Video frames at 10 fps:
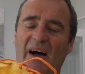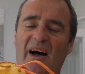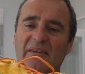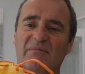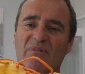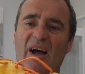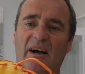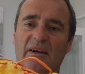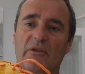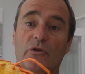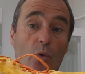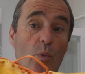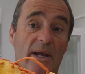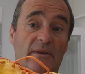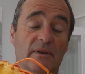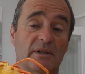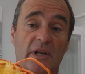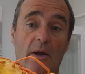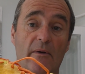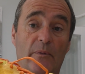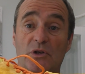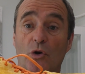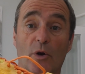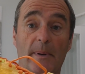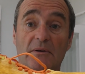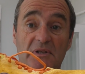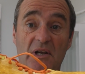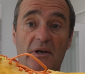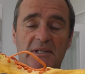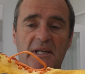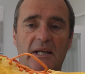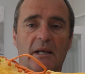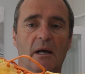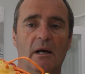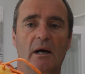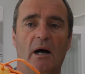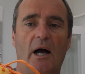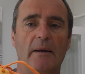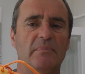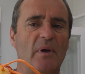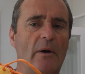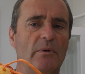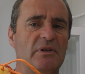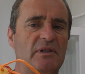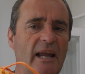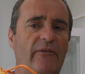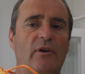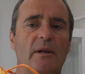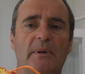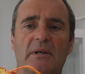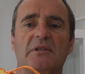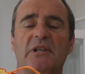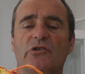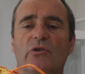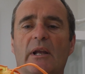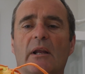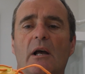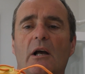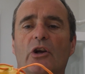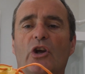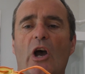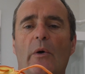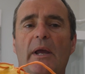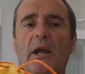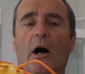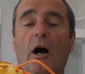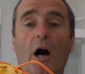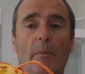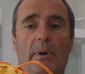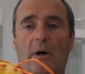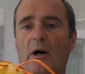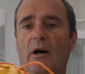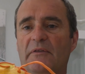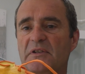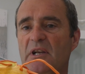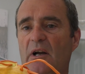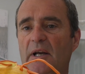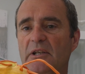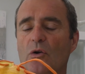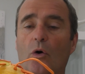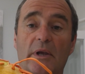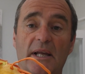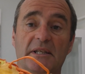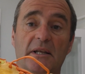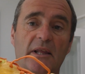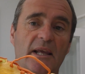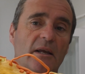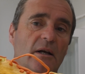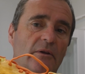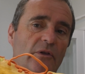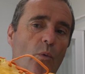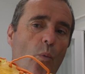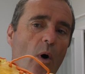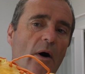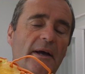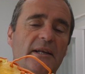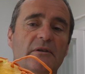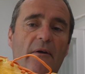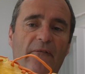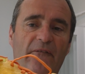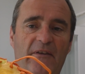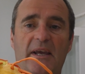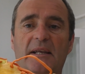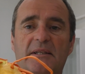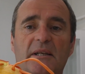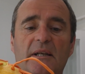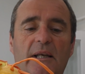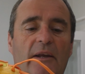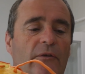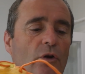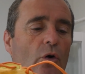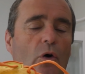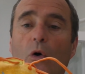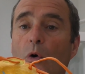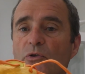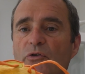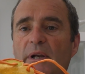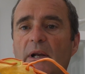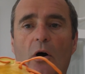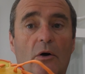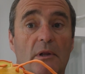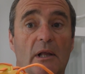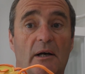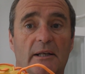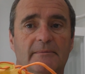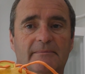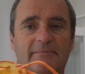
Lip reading: the width. So if we talk about sizing, I would definitely be considering going up half a size or getting the wide fit if you're ordering online.